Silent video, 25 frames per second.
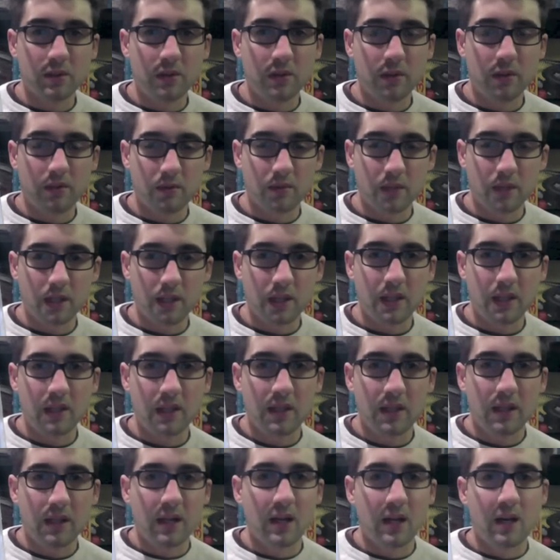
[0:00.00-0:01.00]
and 3
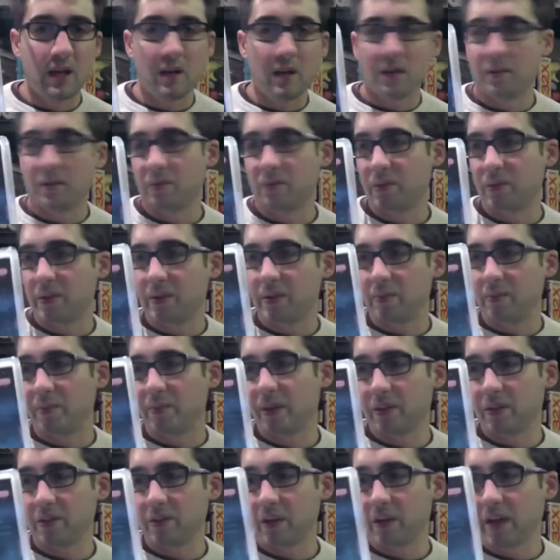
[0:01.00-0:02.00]
with the
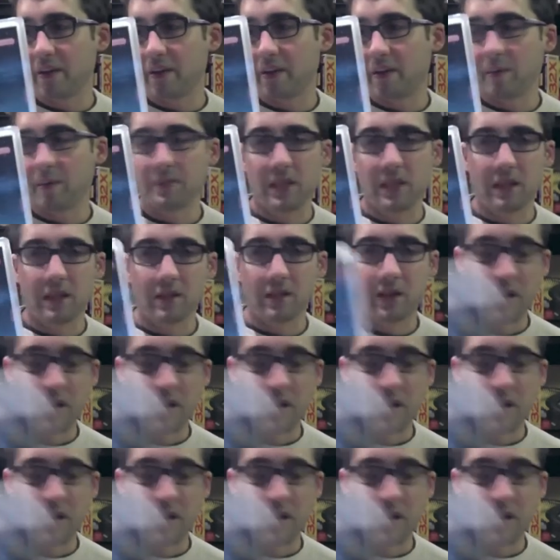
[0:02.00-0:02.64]
better updated